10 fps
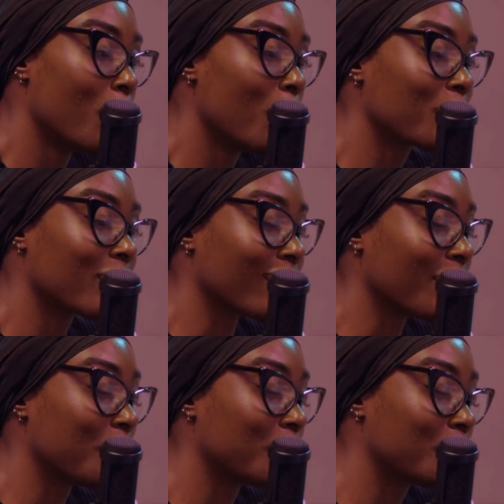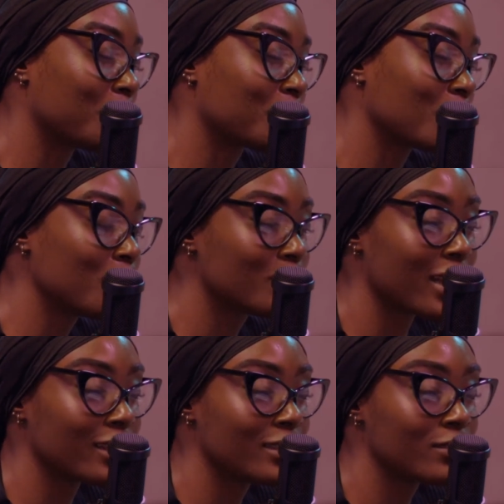Okay. So
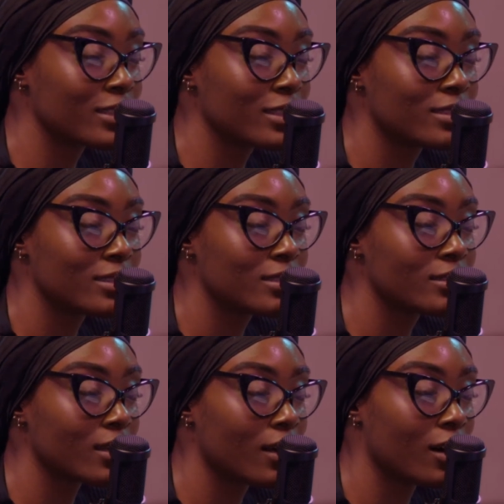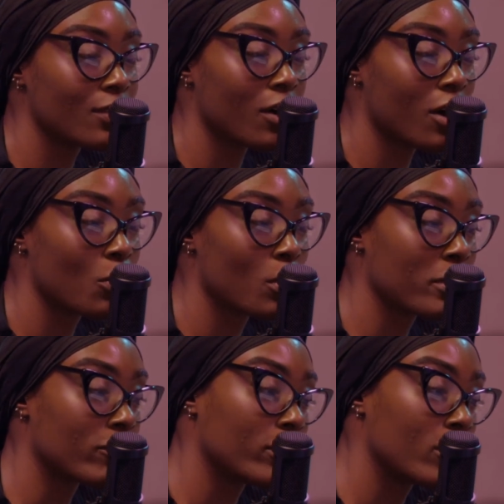Tenny releases the
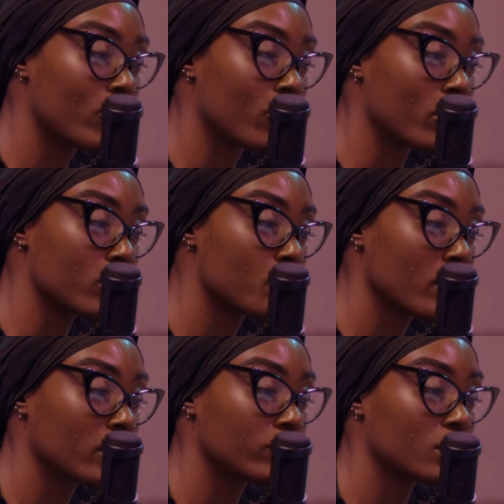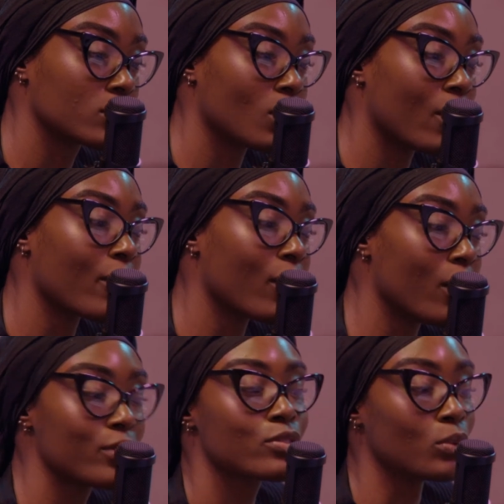heartwarming video for her spirit lifting song
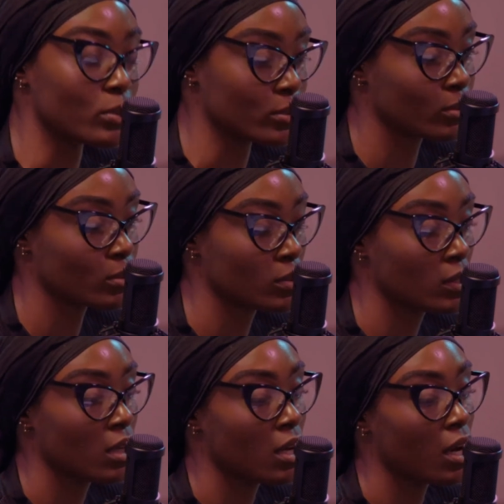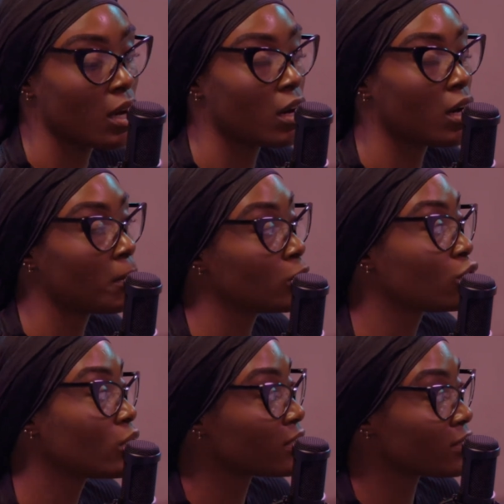Hustle. Do
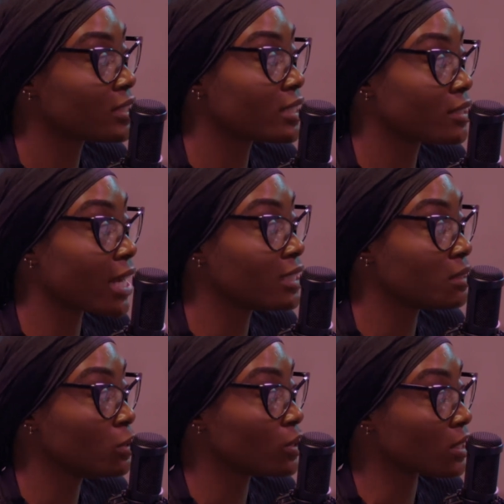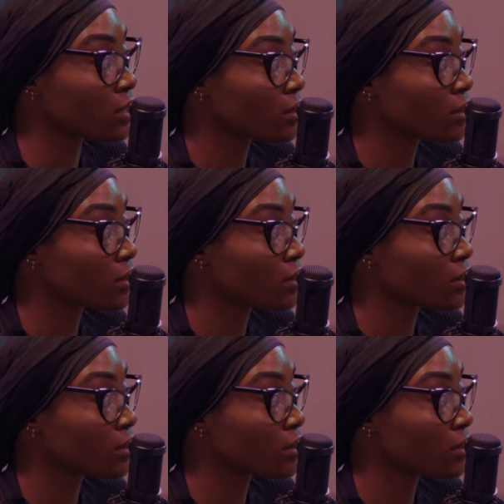you listen to Tenny's music?